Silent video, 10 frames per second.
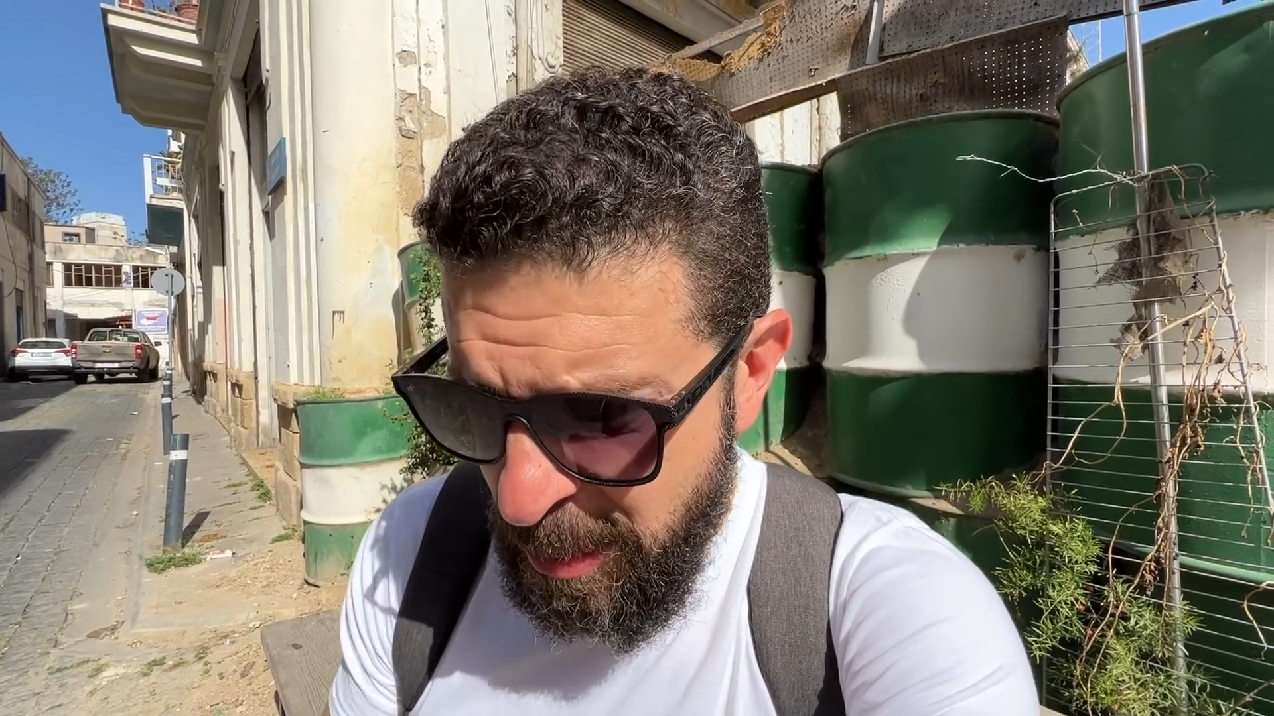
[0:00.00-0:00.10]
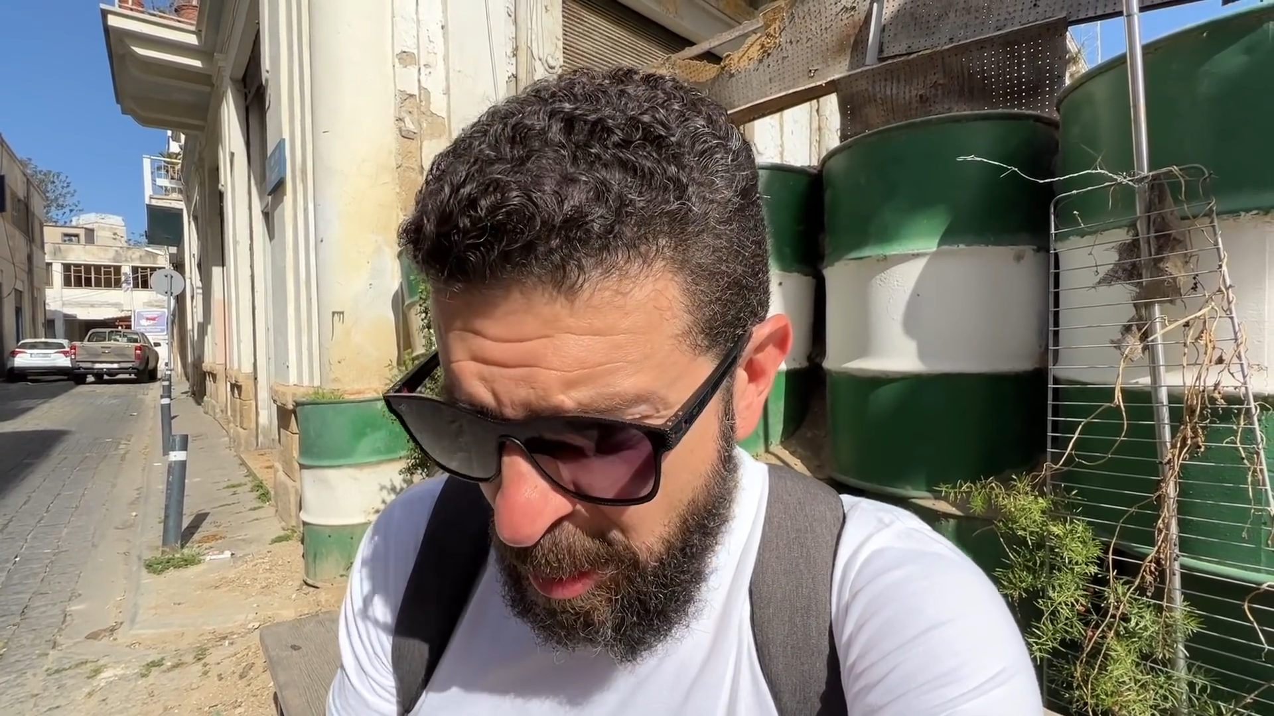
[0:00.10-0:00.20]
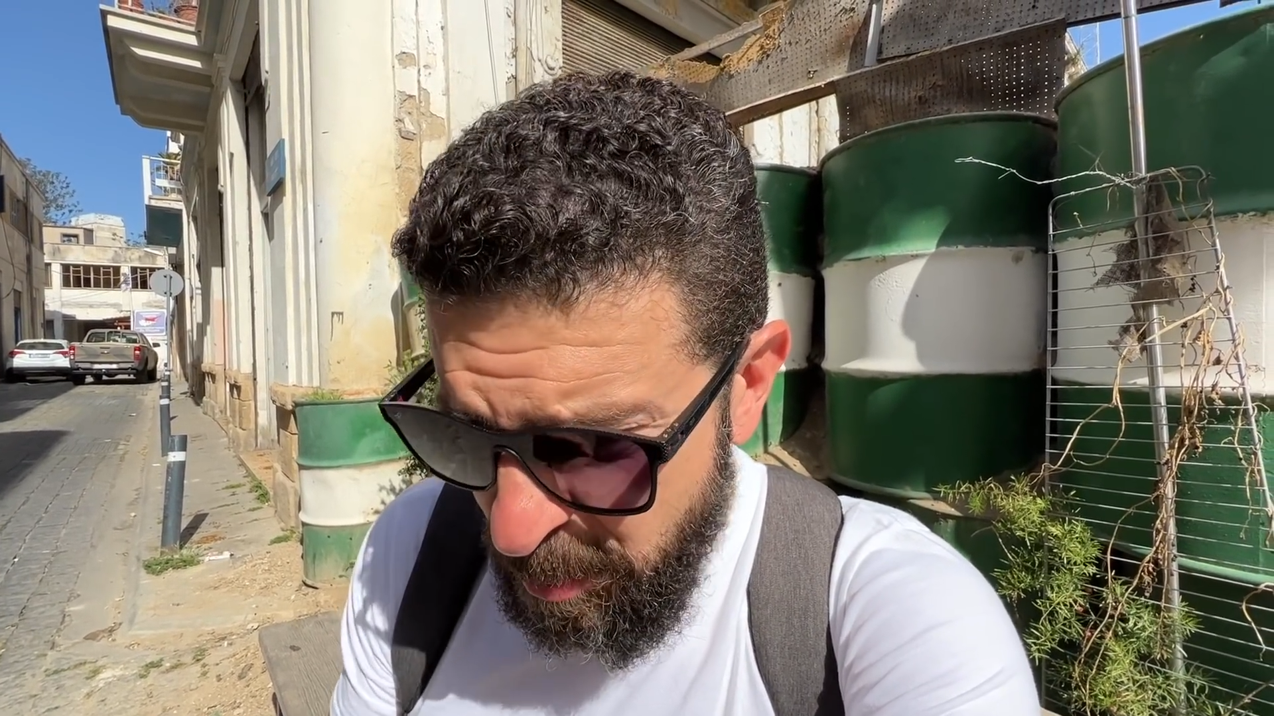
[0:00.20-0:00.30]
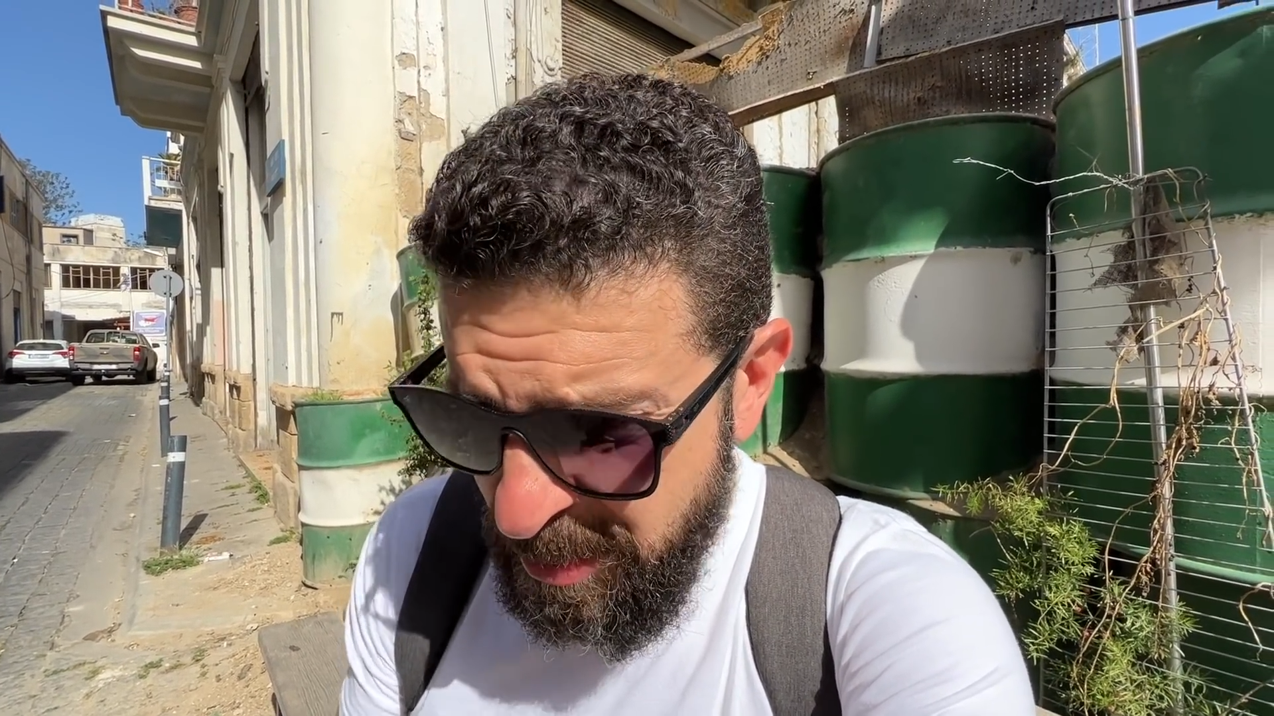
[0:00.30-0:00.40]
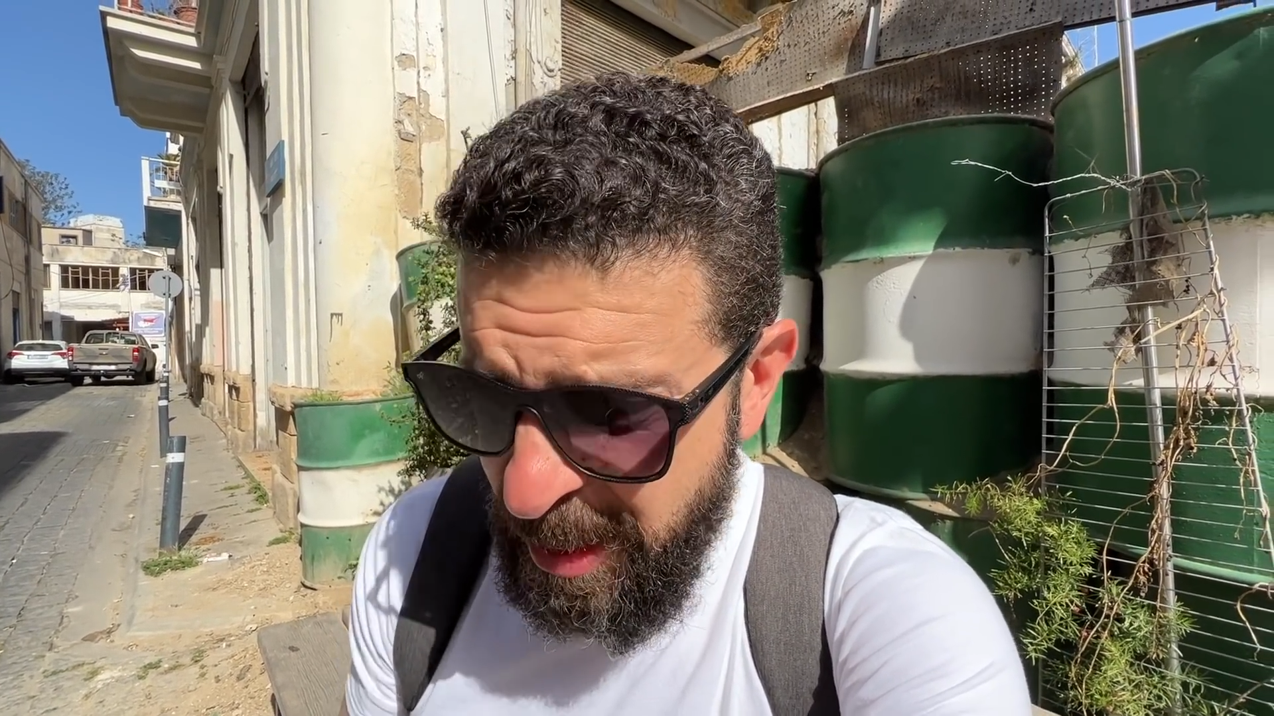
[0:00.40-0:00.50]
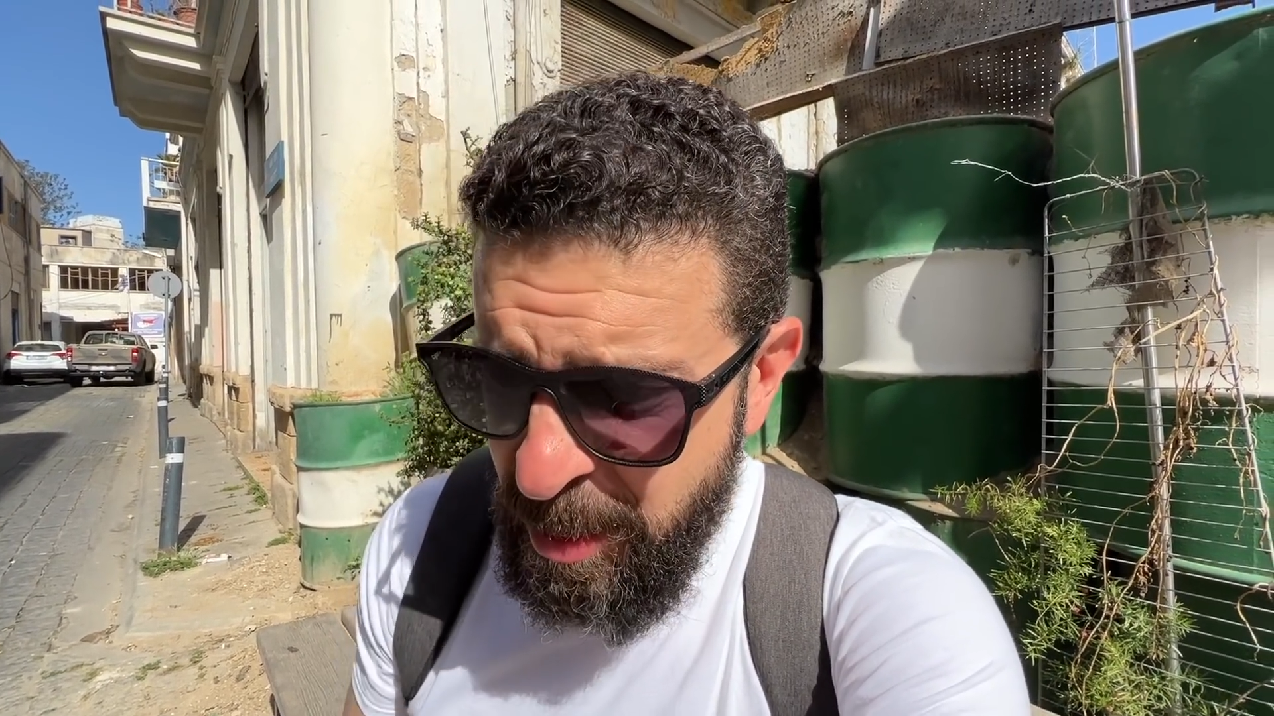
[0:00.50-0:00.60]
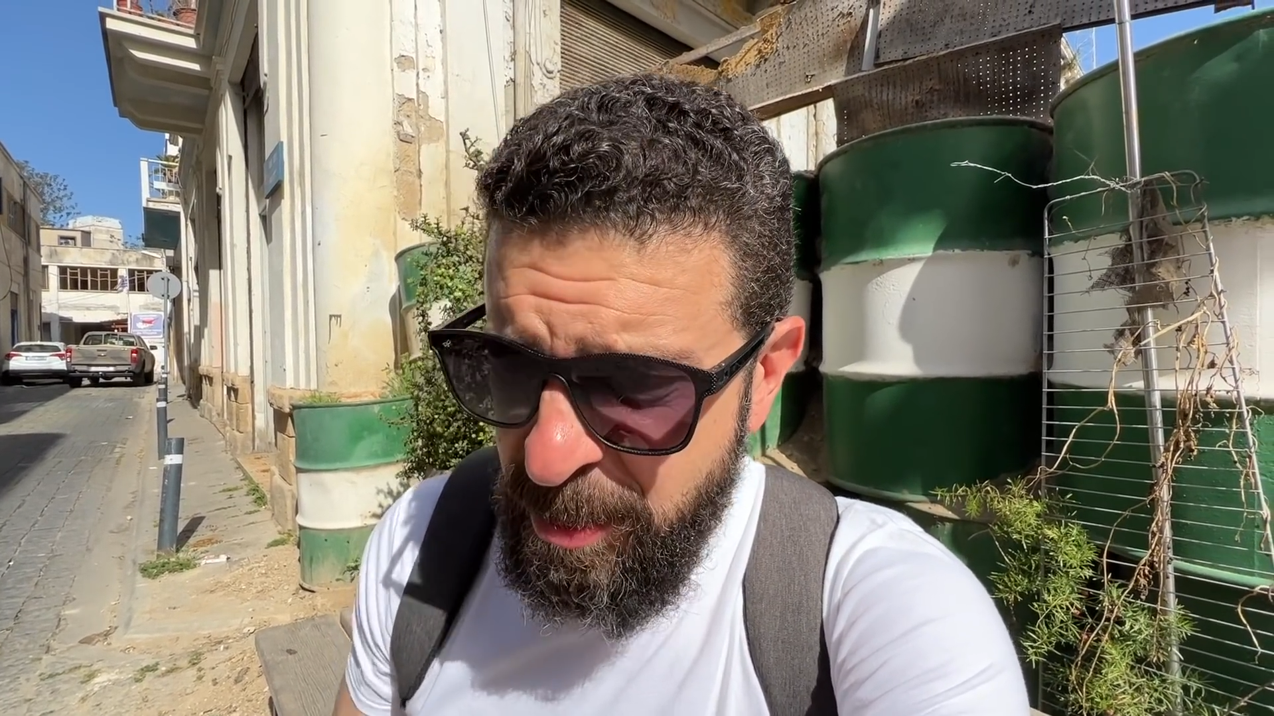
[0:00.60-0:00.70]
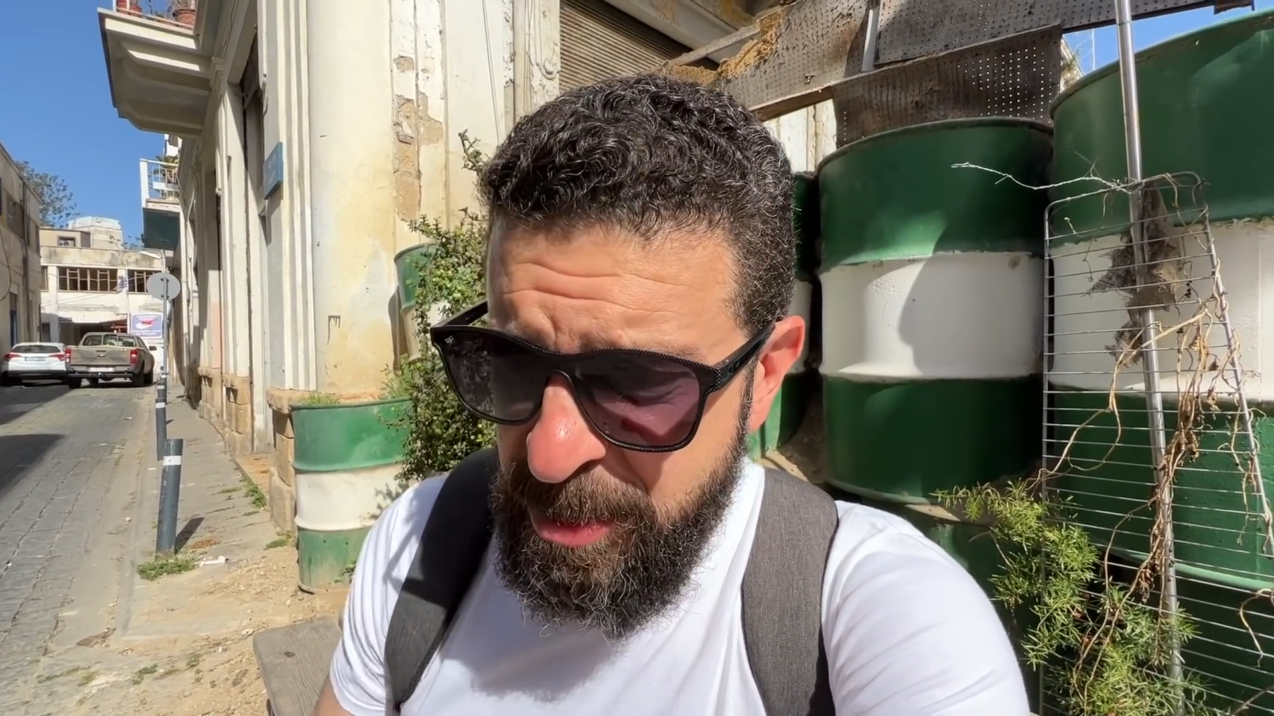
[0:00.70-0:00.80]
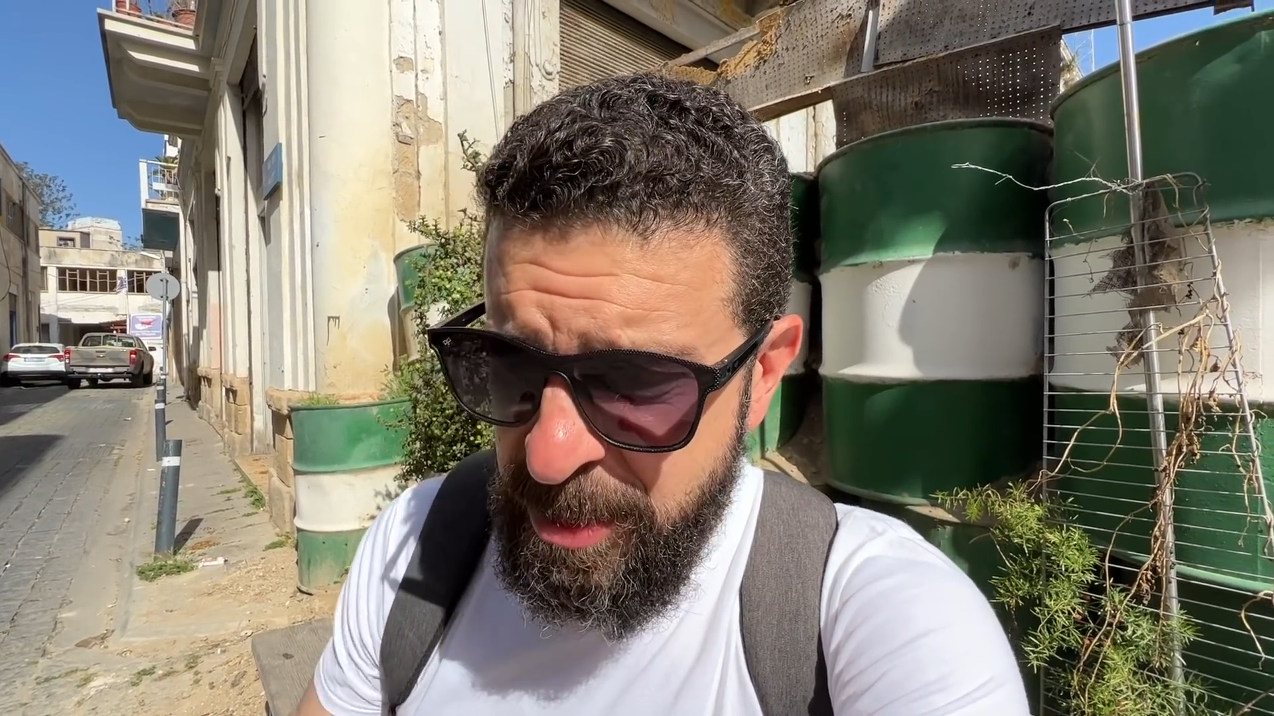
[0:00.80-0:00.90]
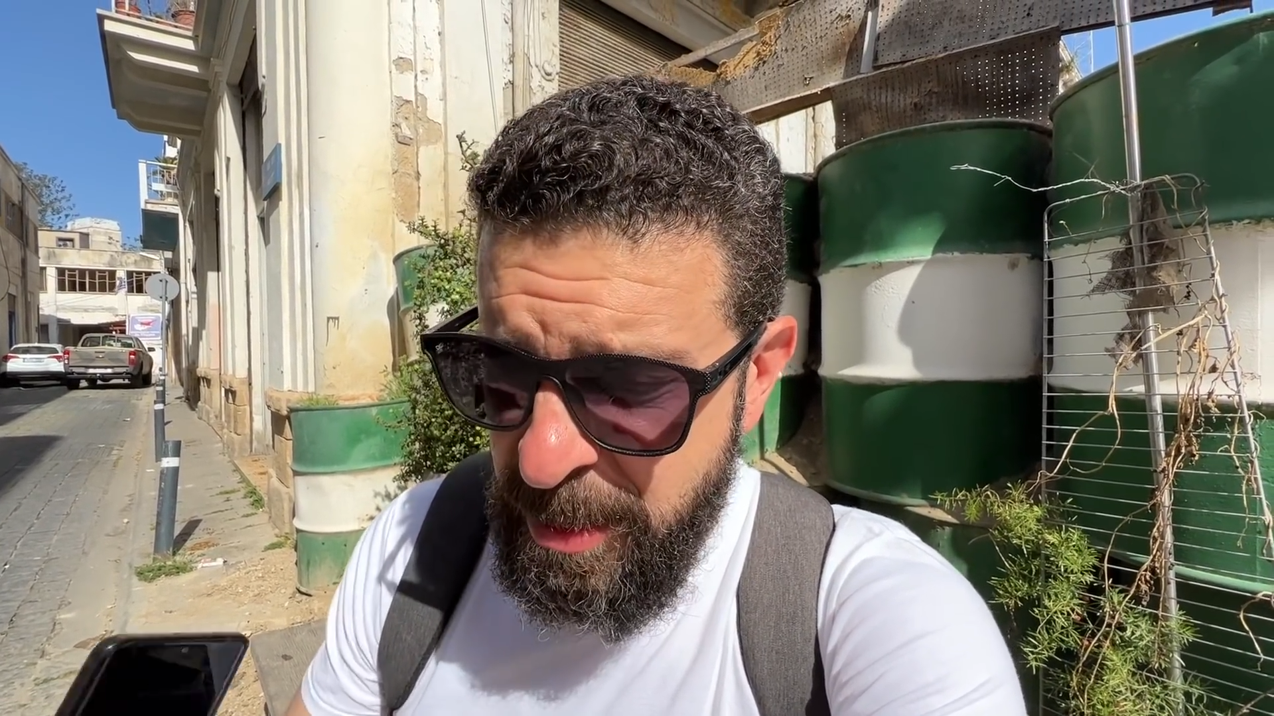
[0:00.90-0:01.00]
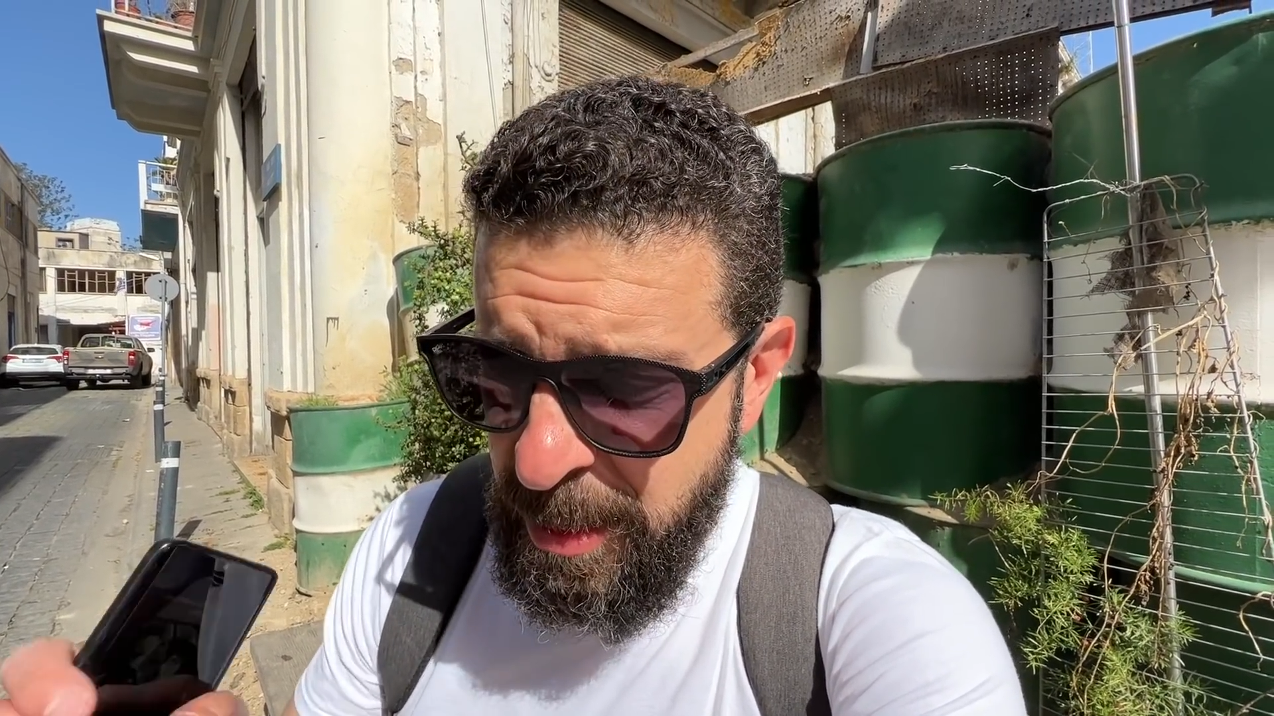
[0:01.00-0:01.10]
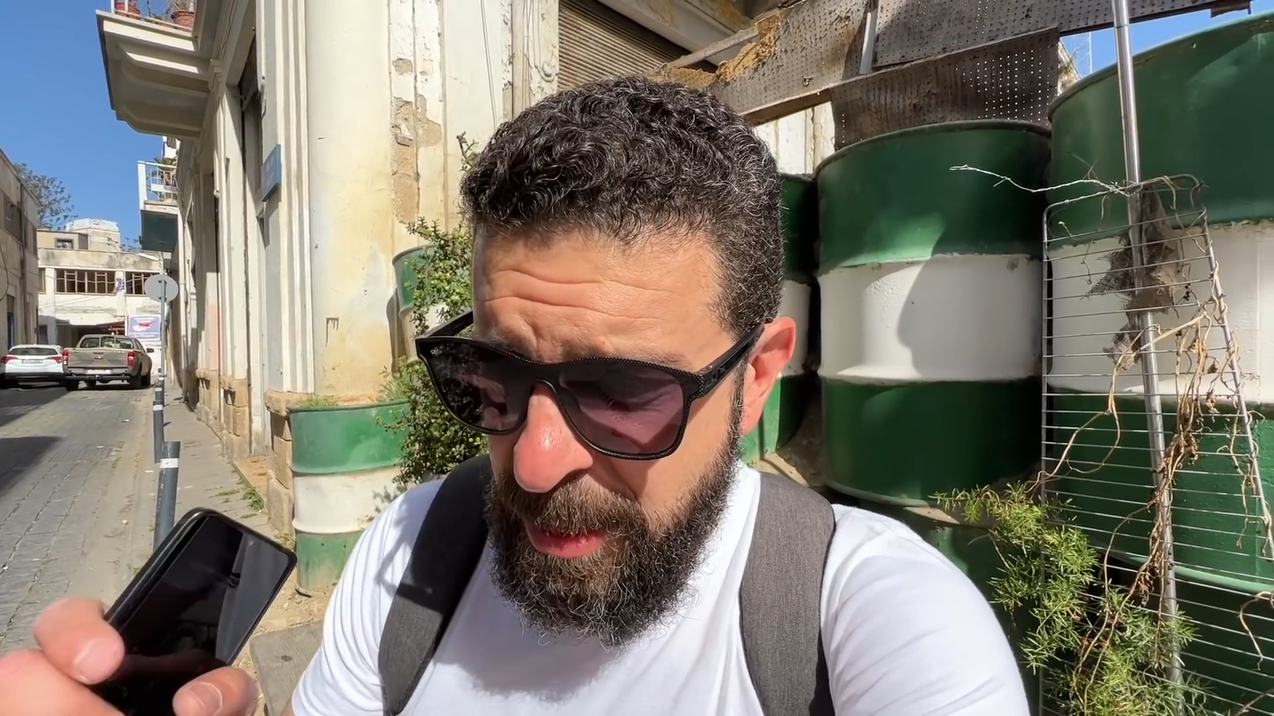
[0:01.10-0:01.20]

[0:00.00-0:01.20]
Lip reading: hotels,